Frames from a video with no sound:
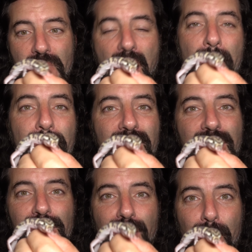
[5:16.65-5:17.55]
a
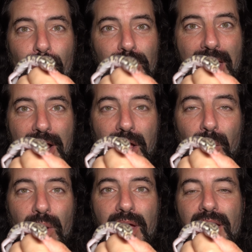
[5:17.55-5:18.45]
mini leopard gecko.